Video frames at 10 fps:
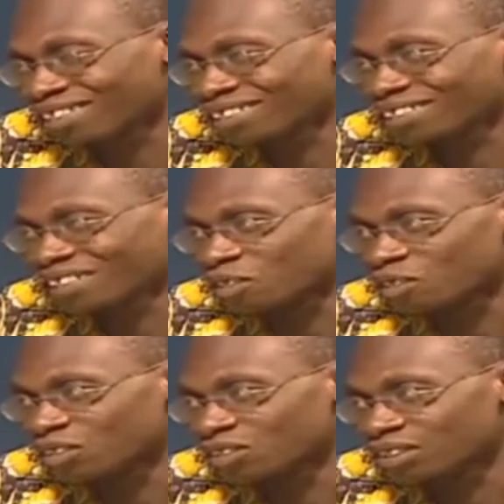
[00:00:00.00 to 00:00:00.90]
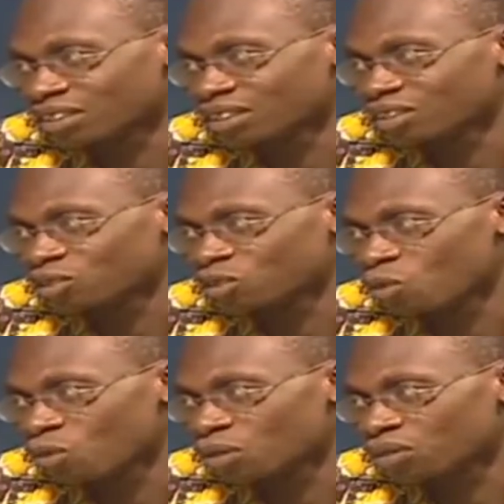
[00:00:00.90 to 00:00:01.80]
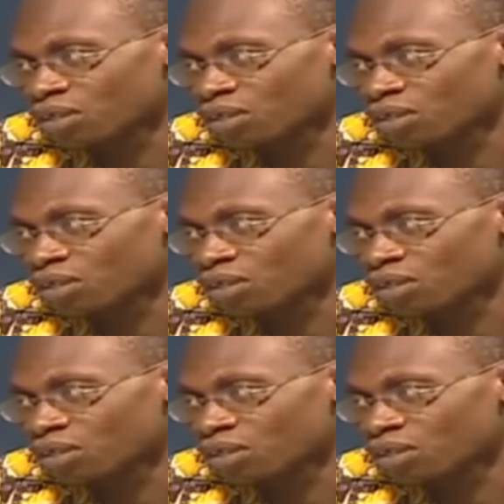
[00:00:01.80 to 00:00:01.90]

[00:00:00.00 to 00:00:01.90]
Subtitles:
and technology so well.